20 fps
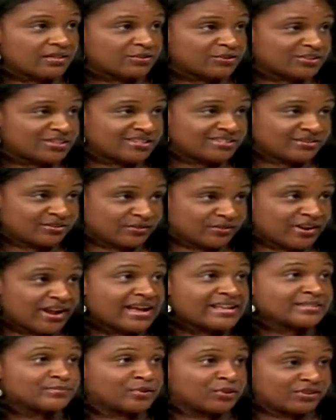just on their
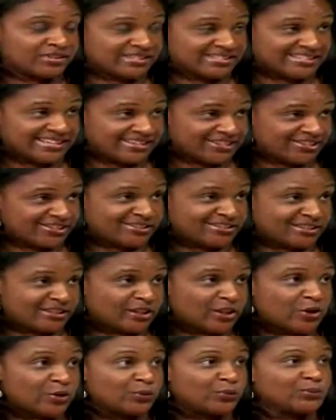hospitalizations
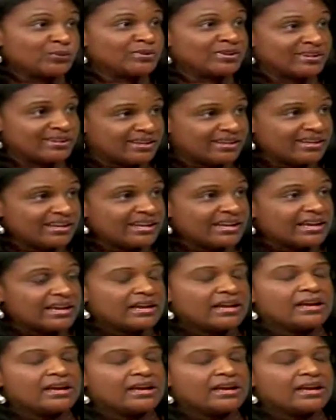alone. Mm.